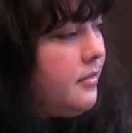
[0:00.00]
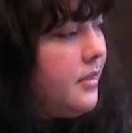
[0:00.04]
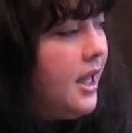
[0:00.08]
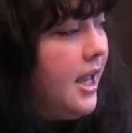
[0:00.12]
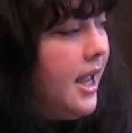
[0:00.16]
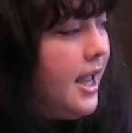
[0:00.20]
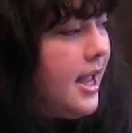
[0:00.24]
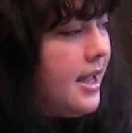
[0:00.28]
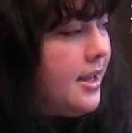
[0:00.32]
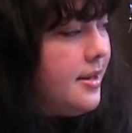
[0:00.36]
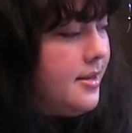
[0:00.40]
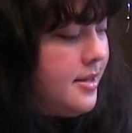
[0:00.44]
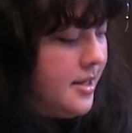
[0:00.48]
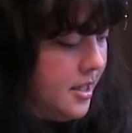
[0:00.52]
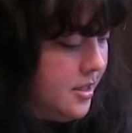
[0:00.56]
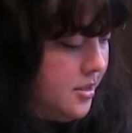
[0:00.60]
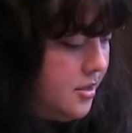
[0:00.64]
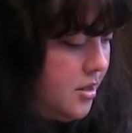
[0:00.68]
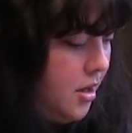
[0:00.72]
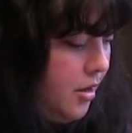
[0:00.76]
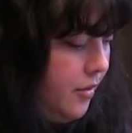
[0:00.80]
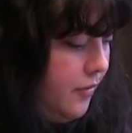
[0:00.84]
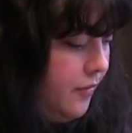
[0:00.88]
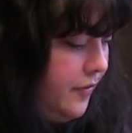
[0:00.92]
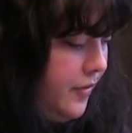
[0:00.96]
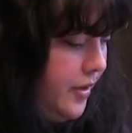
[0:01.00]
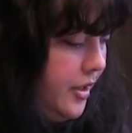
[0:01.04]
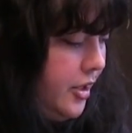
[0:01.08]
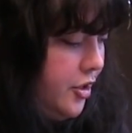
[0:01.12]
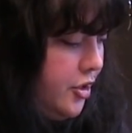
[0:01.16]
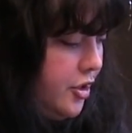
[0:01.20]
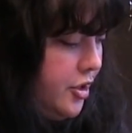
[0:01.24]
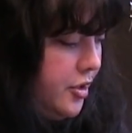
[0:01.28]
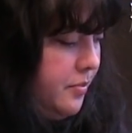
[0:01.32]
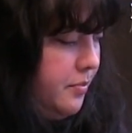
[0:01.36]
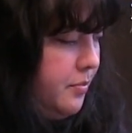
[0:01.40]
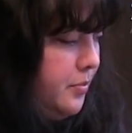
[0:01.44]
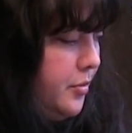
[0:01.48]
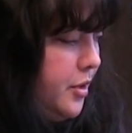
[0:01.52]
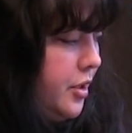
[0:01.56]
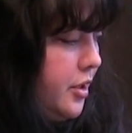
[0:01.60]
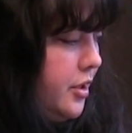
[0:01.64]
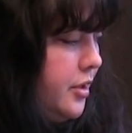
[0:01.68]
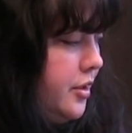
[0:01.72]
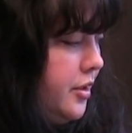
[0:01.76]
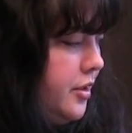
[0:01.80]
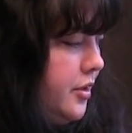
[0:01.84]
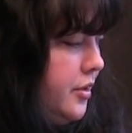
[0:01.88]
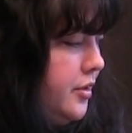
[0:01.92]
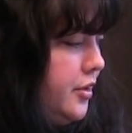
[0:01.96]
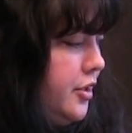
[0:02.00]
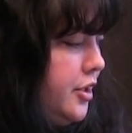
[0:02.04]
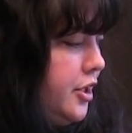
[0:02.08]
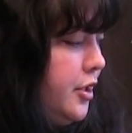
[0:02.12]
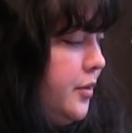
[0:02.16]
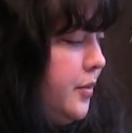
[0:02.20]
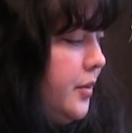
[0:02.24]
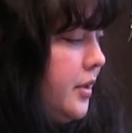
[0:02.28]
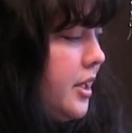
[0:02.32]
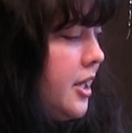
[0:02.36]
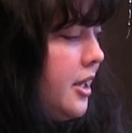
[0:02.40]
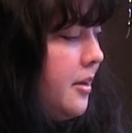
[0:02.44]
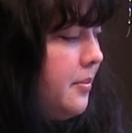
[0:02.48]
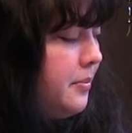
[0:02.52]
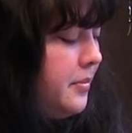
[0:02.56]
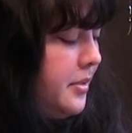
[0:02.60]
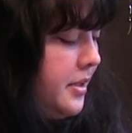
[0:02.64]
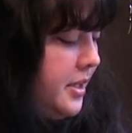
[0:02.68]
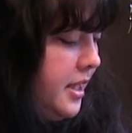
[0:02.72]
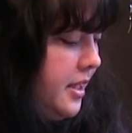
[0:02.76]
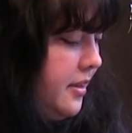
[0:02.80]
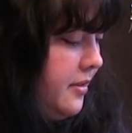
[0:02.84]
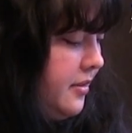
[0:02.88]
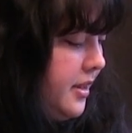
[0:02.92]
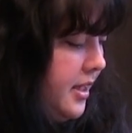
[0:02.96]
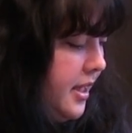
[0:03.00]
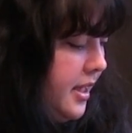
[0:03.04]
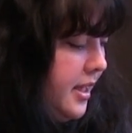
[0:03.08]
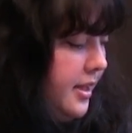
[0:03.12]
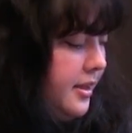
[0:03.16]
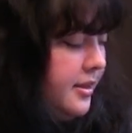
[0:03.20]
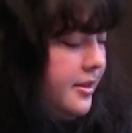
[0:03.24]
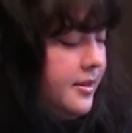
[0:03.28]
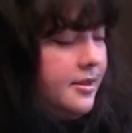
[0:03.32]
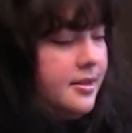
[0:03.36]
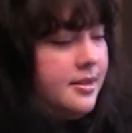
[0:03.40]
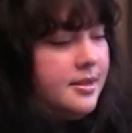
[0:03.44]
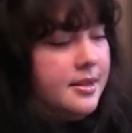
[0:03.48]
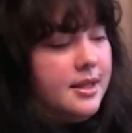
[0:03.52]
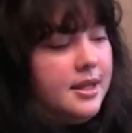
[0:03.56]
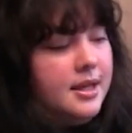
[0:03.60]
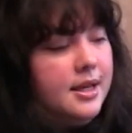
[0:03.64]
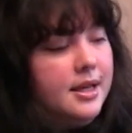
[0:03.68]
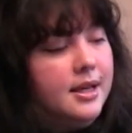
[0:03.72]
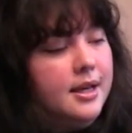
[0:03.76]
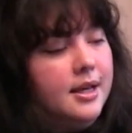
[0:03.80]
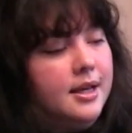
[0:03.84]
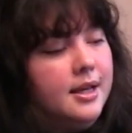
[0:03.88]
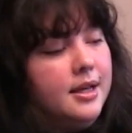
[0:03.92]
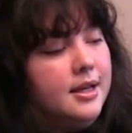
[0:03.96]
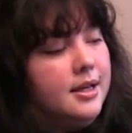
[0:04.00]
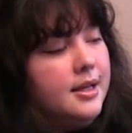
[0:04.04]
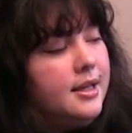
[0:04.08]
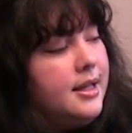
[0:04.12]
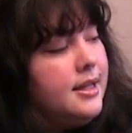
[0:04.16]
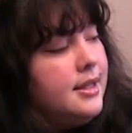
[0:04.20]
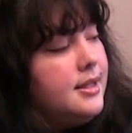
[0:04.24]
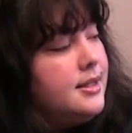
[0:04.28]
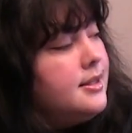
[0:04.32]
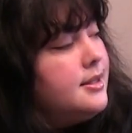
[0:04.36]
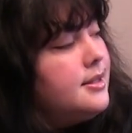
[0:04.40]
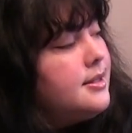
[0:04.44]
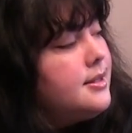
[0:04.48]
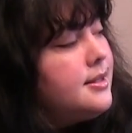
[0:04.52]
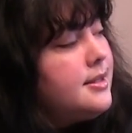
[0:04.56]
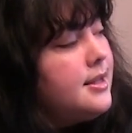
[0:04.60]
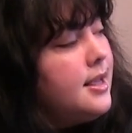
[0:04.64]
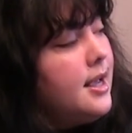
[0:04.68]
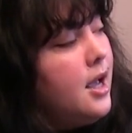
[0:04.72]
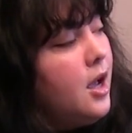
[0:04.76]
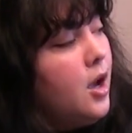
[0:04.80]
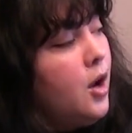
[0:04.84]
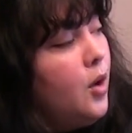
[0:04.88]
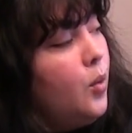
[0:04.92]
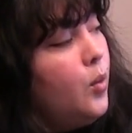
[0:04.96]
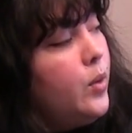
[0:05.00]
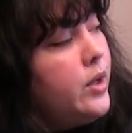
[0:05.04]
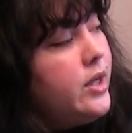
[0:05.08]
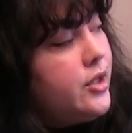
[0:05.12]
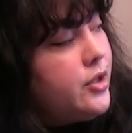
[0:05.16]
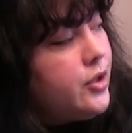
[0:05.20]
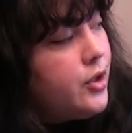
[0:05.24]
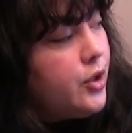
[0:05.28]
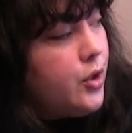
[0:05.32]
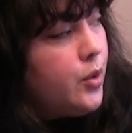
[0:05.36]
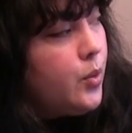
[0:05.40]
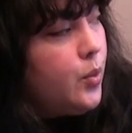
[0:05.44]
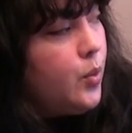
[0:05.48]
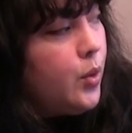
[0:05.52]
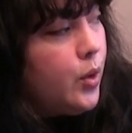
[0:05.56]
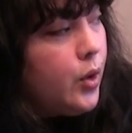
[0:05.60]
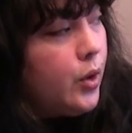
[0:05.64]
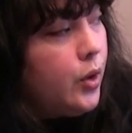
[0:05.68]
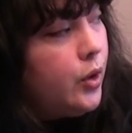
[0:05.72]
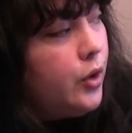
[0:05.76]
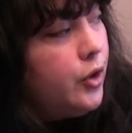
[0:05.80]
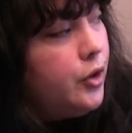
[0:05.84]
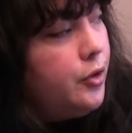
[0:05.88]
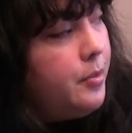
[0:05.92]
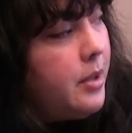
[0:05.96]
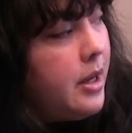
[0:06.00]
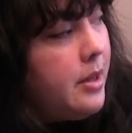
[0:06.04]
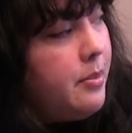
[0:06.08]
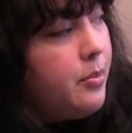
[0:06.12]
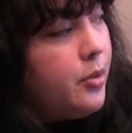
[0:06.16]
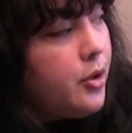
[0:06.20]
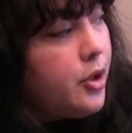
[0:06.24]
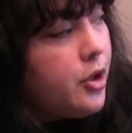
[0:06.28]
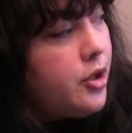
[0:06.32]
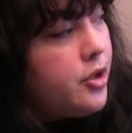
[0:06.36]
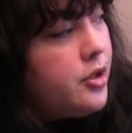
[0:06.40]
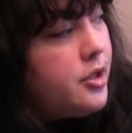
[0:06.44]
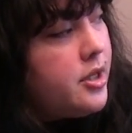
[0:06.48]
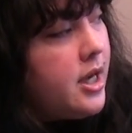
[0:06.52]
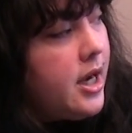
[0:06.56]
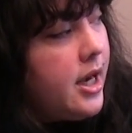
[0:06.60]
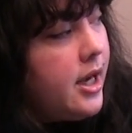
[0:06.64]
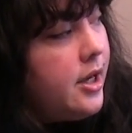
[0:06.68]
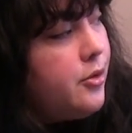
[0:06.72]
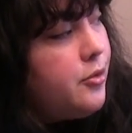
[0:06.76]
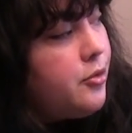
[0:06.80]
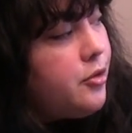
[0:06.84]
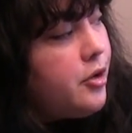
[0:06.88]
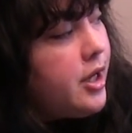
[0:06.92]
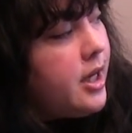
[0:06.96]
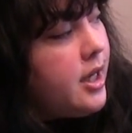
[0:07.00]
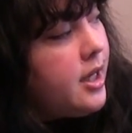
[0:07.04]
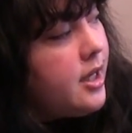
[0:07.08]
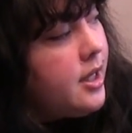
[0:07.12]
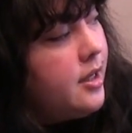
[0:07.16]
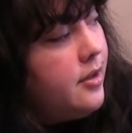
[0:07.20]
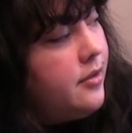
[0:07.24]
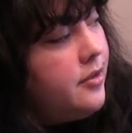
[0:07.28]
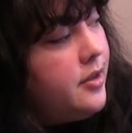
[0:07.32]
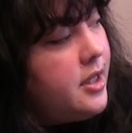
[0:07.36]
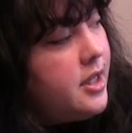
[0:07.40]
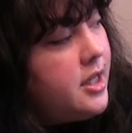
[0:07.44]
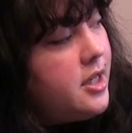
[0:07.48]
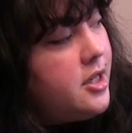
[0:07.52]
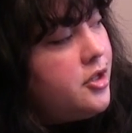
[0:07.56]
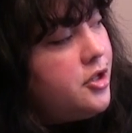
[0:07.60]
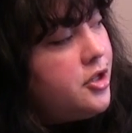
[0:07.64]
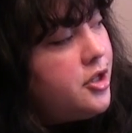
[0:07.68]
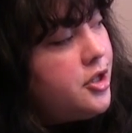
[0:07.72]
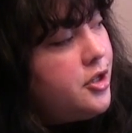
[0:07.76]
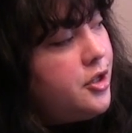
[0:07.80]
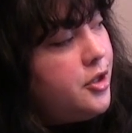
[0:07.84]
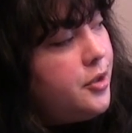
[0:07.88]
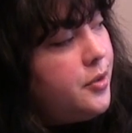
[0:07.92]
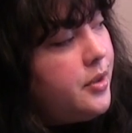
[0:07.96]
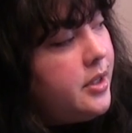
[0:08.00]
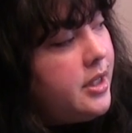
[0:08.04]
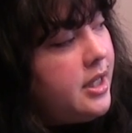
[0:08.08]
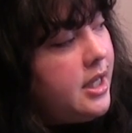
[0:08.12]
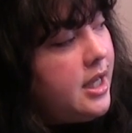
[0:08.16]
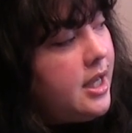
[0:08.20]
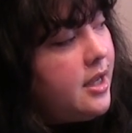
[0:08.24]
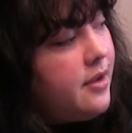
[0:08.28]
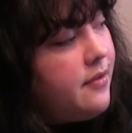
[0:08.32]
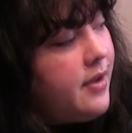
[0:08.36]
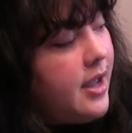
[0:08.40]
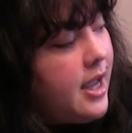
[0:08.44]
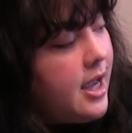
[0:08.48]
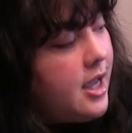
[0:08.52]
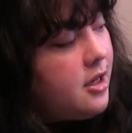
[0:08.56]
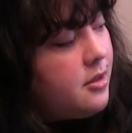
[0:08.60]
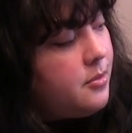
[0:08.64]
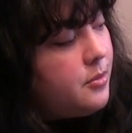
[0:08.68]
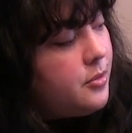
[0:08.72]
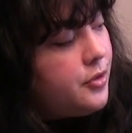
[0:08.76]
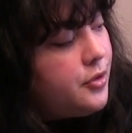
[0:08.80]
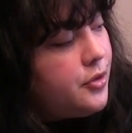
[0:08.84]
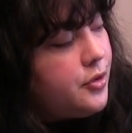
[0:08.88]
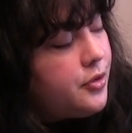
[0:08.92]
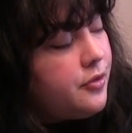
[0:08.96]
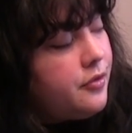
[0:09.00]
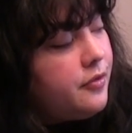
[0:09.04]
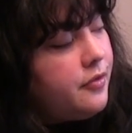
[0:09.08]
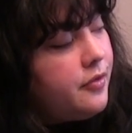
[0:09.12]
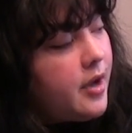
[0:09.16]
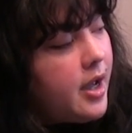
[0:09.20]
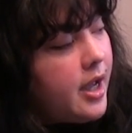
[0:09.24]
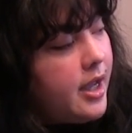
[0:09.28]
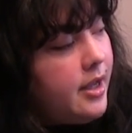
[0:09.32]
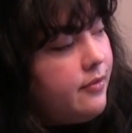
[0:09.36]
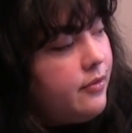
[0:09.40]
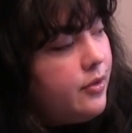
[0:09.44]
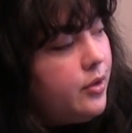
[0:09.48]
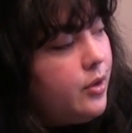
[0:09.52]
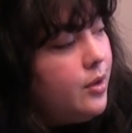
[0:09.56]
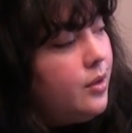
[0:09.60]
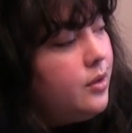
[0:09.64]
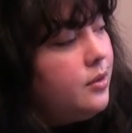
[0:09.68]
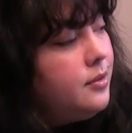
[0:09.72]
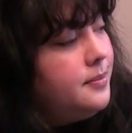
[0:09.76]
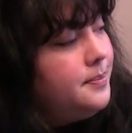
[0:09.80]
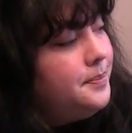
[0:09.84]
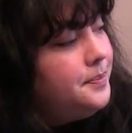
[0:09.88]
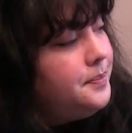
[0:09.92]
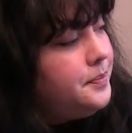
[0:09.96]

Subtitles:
And a nonfiction book to accompany these is Winter World by Bernd, Heinrich, The Ingenuity of Animal Survival.